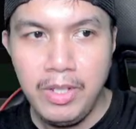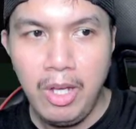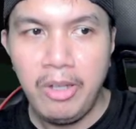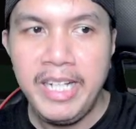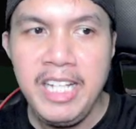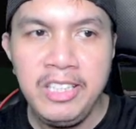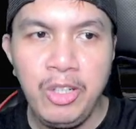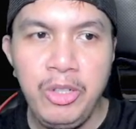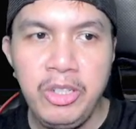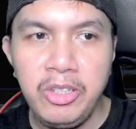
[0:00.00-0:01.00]
Okay,
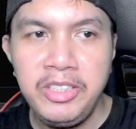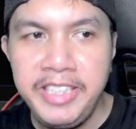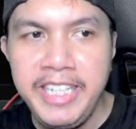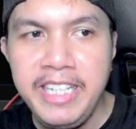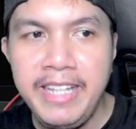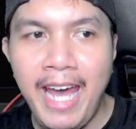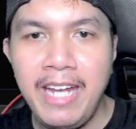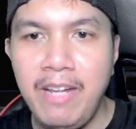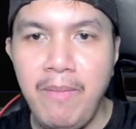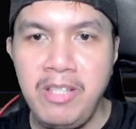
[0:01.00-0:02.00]
so you could see
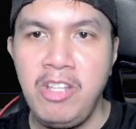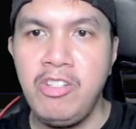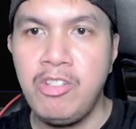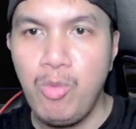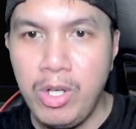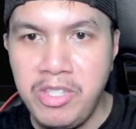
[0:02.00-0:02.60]
that the message was